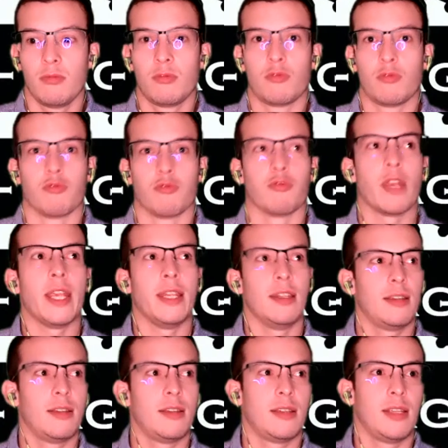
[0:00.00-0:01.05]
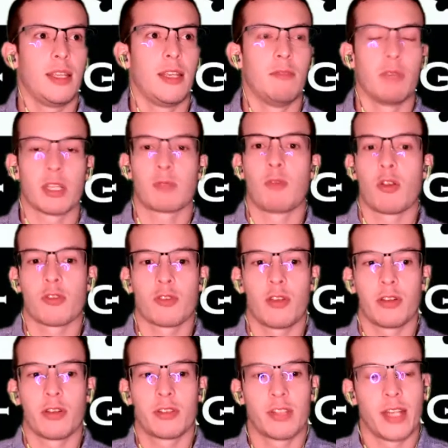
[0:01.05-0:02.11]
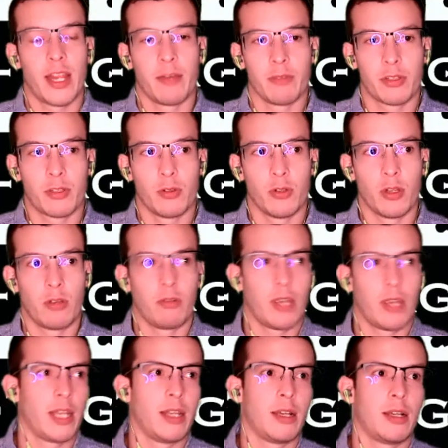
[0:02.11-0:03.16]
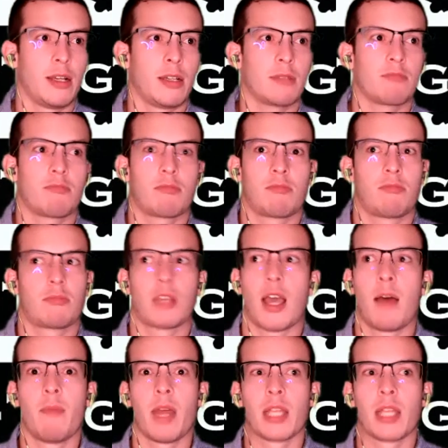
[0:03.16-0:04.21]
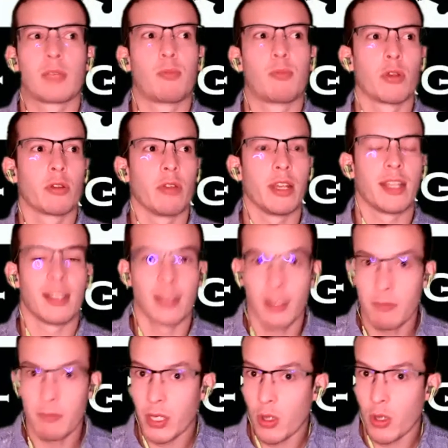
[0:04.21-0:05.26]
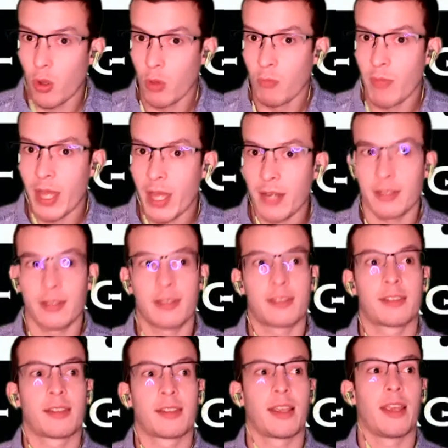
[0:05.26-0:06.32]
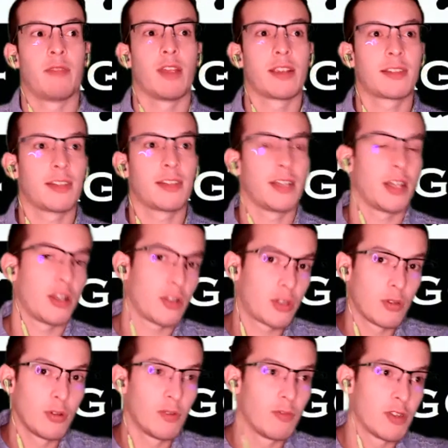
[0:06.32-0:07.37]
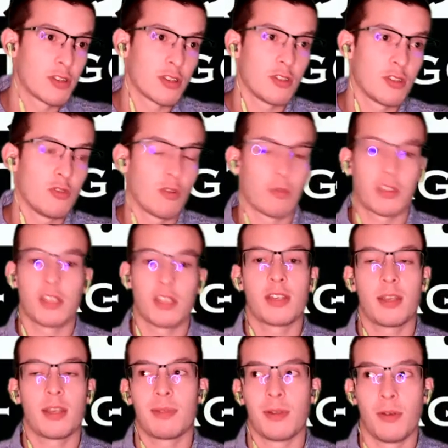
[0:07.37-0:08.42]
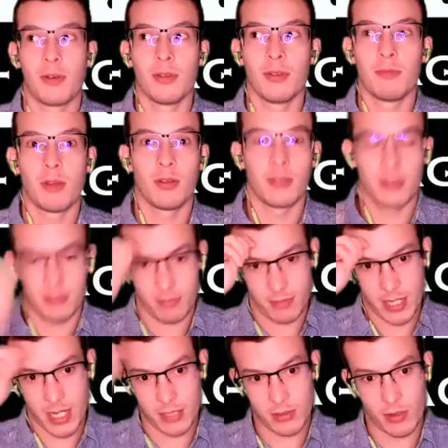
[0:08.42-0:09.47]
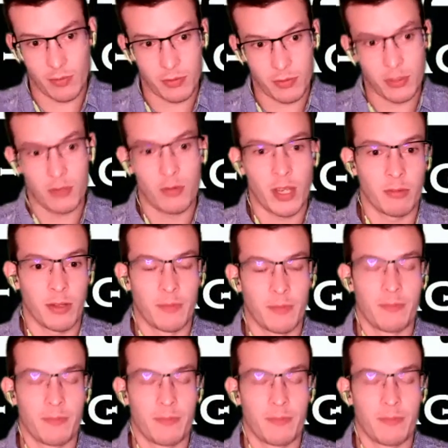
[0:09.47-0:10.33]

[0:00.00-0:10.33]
great in mixed martial arts in Henry Cejudo, and combat sport great, an Olympic gold medalist and wrestling, and a 2-division UFC champion. Holy moly. Hats off to you, Henry.